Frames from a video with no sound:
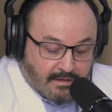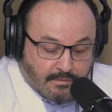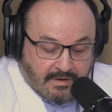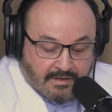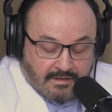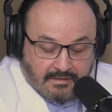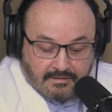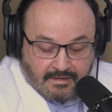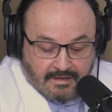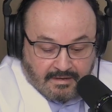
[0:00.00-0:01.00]
agree.
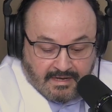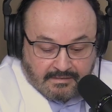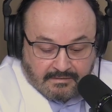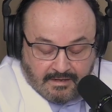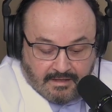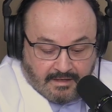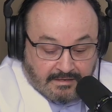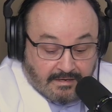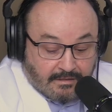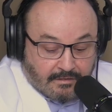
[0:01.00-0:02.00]
I
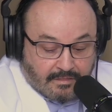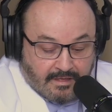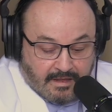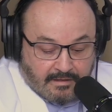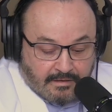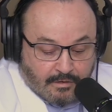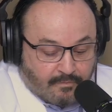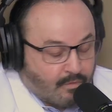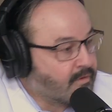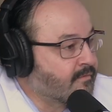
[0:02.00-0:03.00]
tend to think,
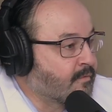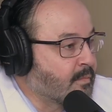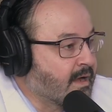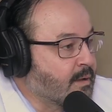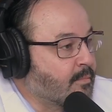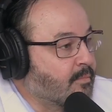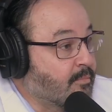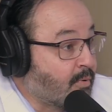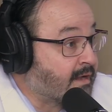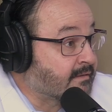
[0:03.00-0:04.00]
for my
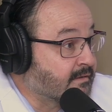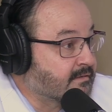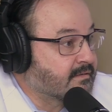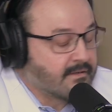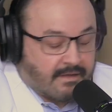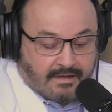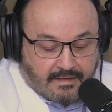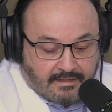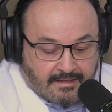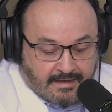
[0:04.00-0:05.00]
practice,
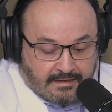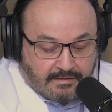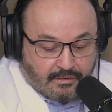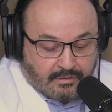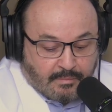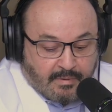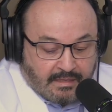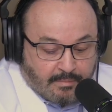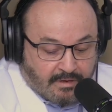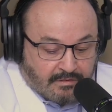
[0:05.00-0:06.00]
that, the
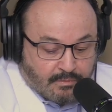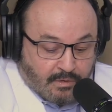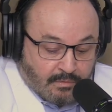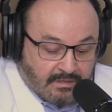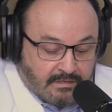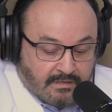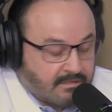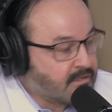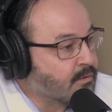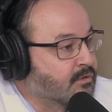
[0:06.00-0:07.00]
belly button is what really
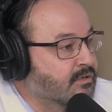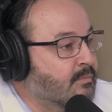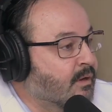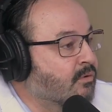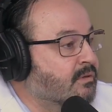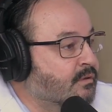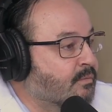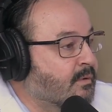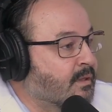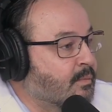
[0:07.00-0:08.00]
distinguishes my results
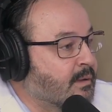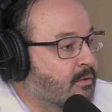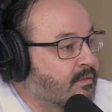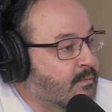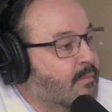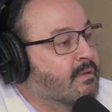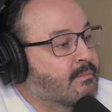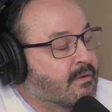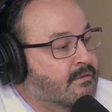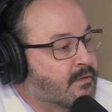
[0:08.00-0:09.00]
from other people. I think my
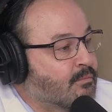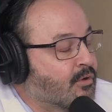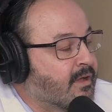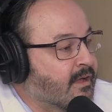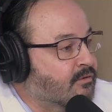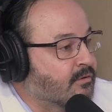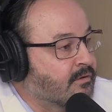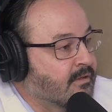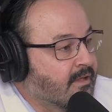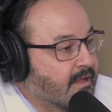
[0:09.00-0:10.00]
belly buttons look more
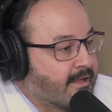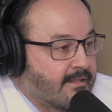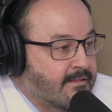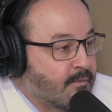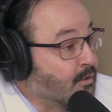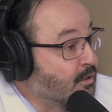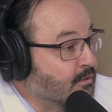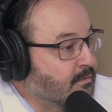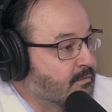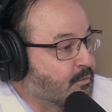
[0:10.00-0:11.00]
natural than when
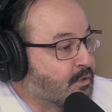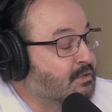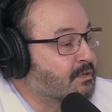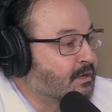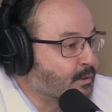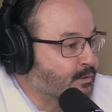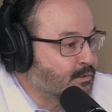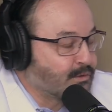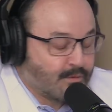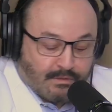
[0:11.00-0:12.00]
you see other
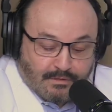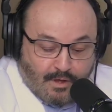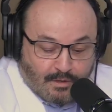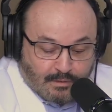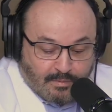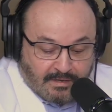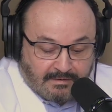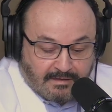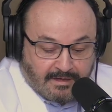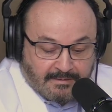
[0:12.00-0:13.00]
surgeons' results.
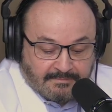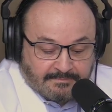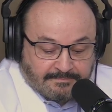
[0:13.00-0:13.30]
But, tummy